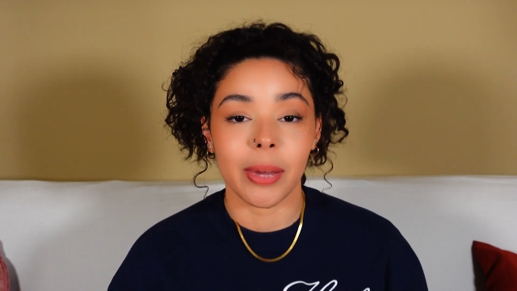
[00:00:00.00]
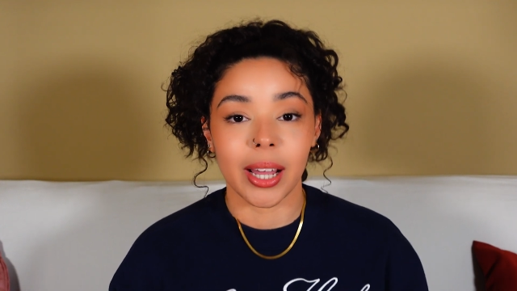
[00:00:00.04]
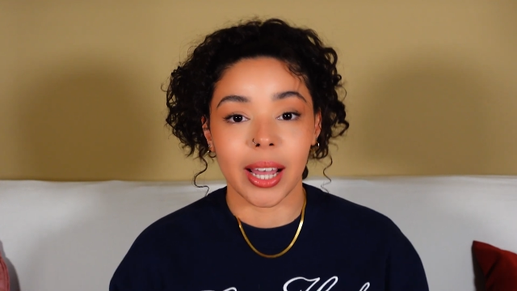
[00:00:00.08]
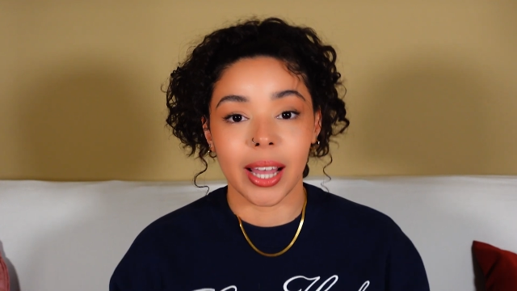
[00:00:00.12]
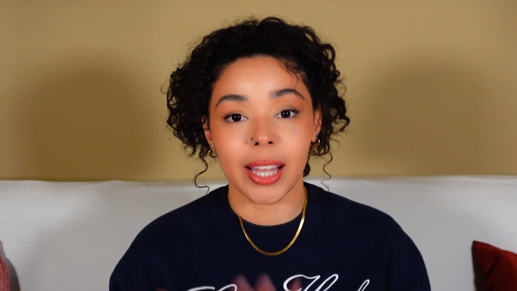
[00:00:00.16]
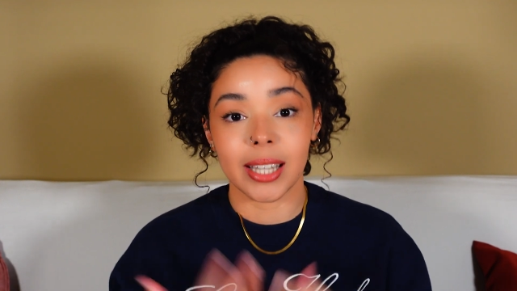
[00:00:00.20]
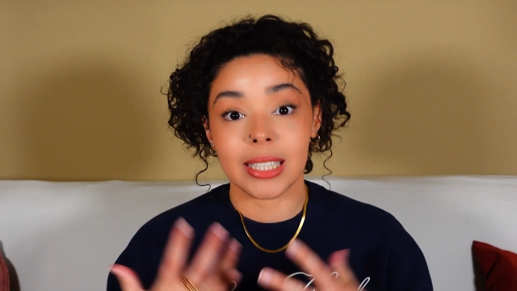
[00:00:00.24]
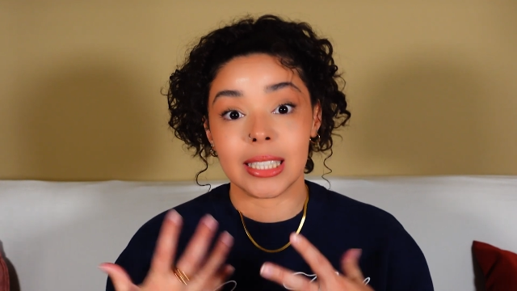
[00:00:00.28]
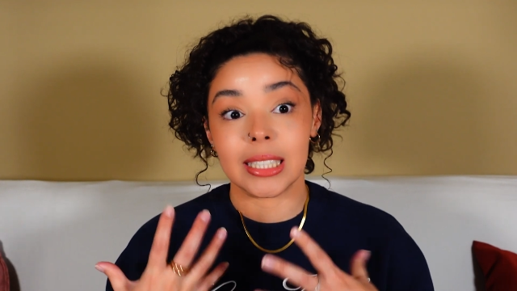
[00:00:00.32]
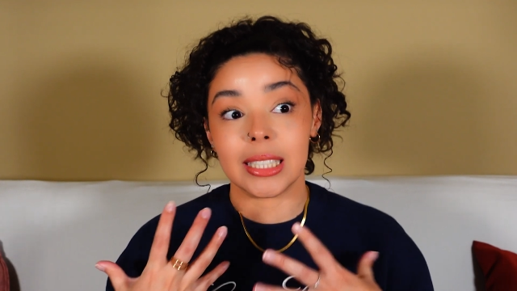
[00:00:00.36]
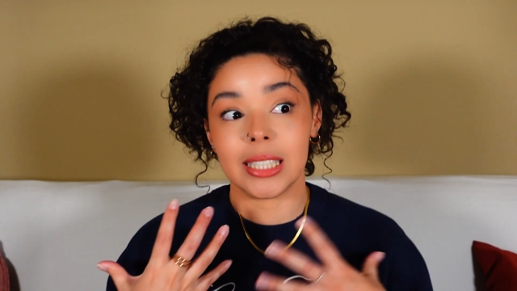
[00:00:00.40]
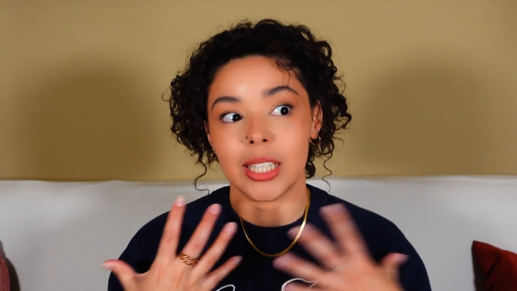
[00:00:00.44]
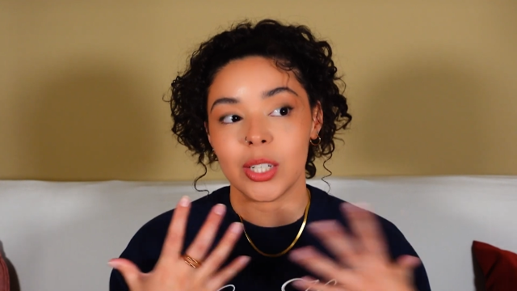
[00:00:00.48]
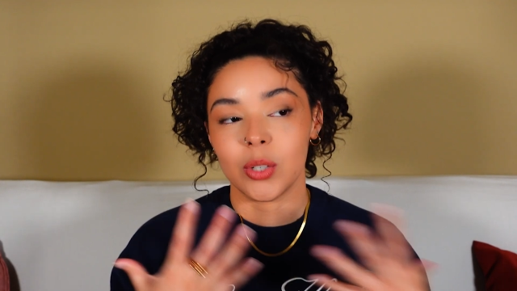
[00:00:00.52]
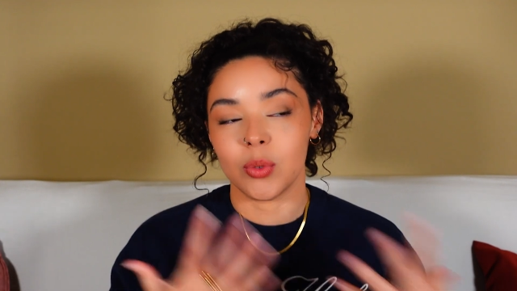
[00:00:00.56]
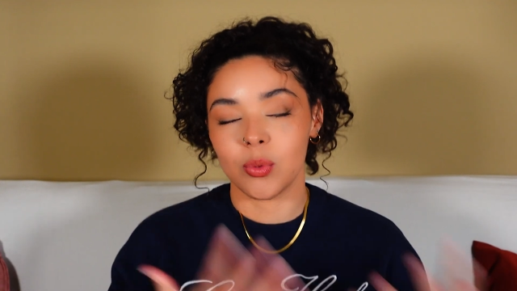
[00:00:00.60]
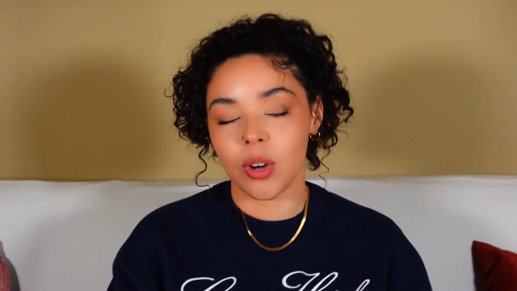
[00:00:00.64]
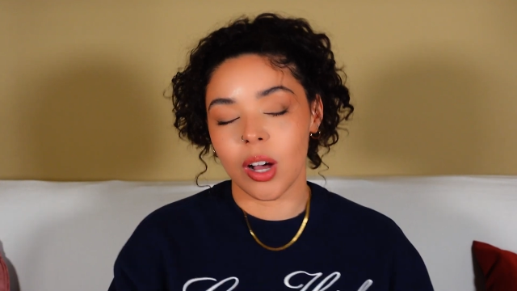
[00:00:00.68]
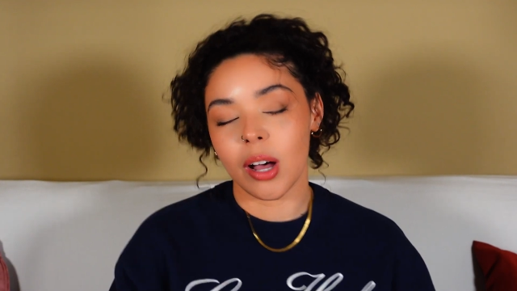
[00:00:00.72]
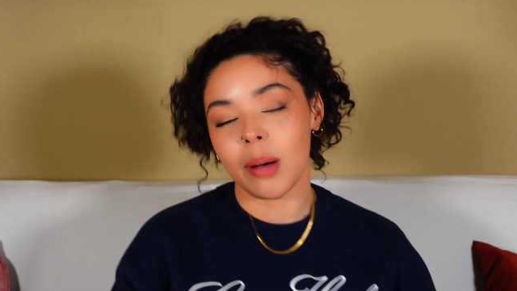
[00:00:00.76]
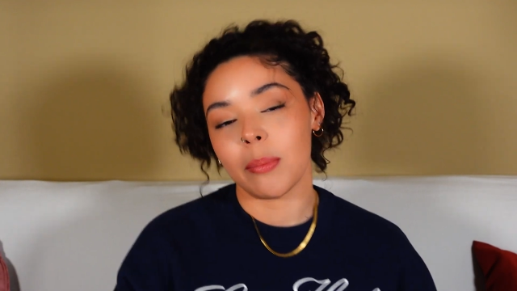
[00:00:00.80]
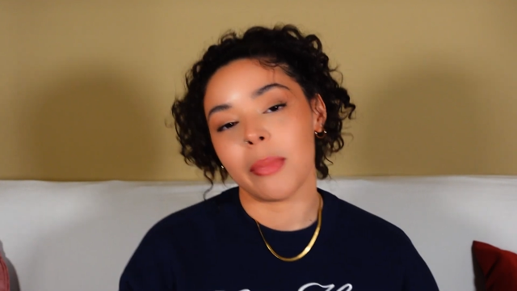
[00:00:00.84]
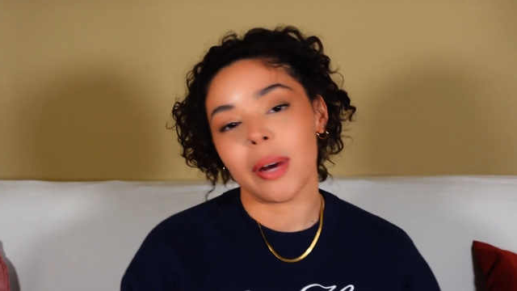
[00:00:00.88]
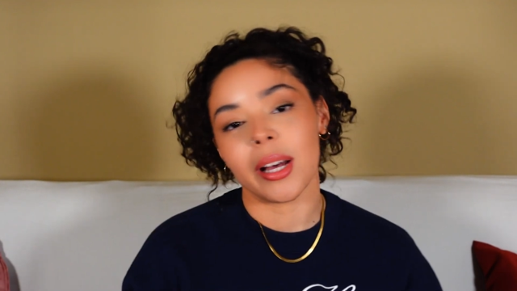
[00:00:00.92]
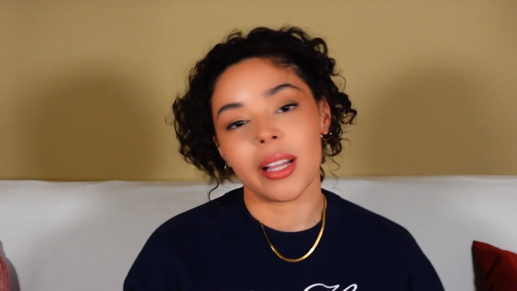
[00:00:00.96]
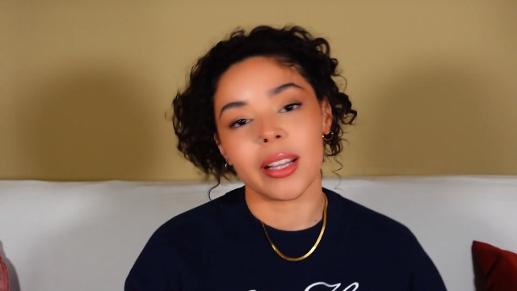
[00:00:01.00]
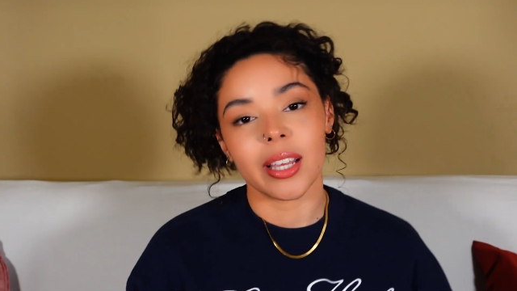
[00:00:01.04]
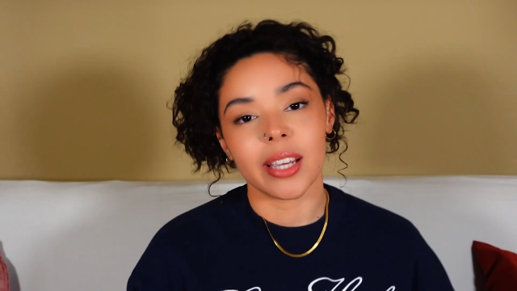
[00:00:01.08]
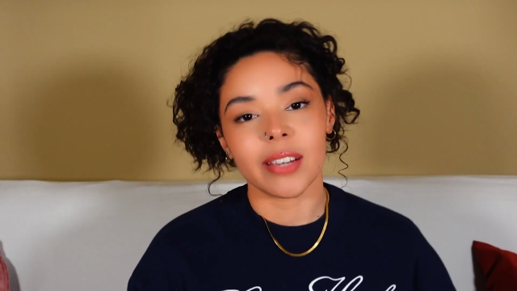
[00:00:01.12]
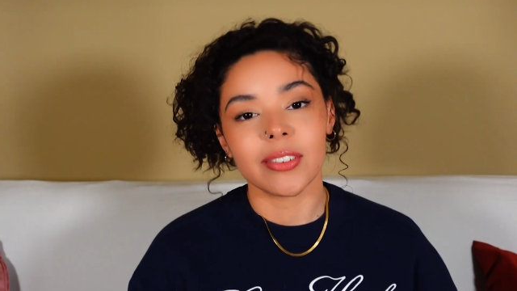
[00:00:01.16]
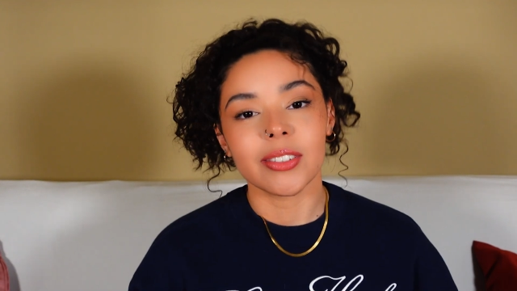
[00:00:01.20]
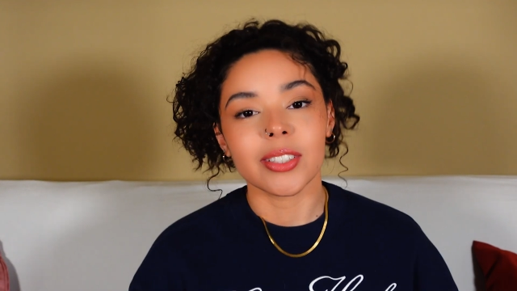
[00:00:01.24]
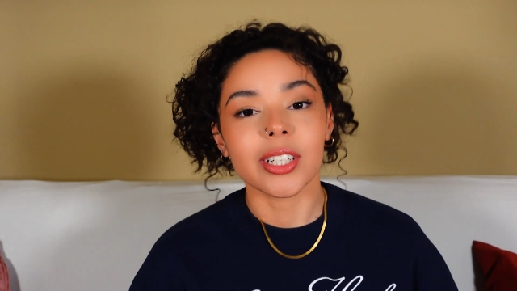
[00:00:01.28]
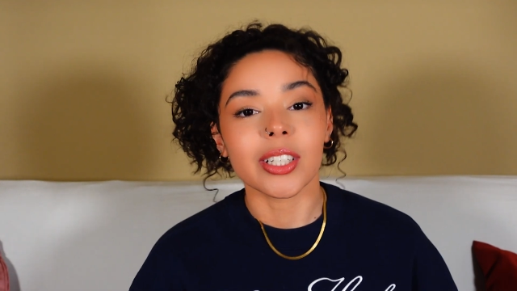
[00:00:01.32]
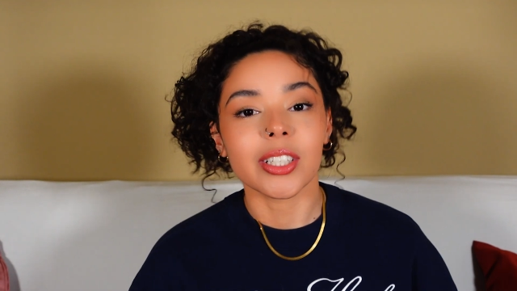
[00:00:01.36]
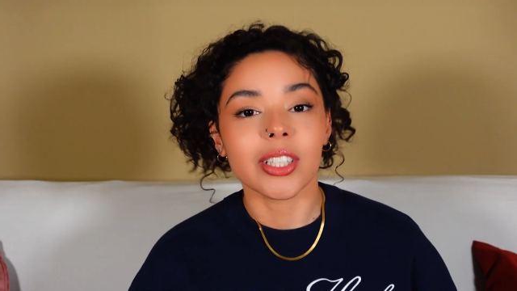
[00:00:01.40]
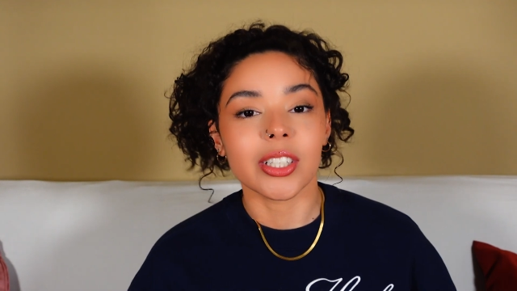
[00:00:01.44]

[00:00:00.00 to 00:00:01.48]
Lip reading: I did want my life to